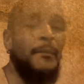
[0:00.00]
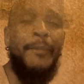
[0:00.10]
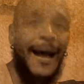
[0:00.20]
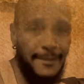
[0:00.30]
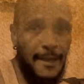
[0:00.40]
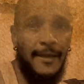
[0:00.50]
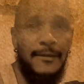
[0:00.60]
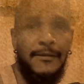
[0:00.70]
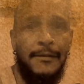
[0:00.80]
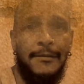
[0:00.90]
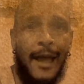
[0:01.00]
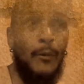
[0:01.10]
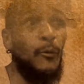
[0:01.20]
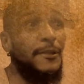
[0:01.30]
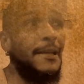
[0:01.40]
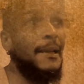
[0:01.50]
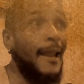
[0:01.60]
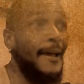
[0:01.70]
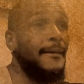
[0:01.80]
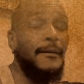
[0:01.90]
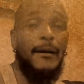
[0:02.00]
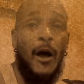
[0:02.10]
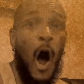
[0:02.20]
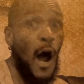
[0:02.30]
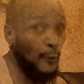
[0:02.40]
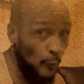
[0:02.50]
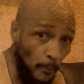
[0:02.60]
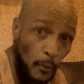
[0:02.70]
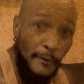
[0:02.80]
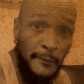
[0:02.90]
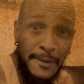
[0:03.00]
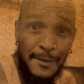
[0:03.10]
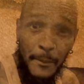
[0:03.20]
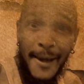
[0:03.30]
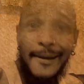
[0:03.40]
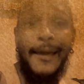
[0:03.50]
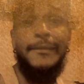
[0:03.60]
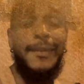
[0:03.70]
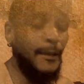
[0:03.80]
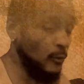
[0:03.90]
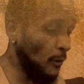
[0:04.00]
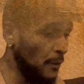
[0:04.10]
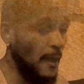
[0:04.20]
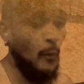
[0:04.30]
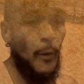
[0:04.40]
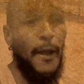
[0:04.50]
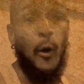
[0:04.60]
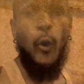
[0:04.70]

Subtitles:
in my days, that was like honorable for somebody like take you under their wing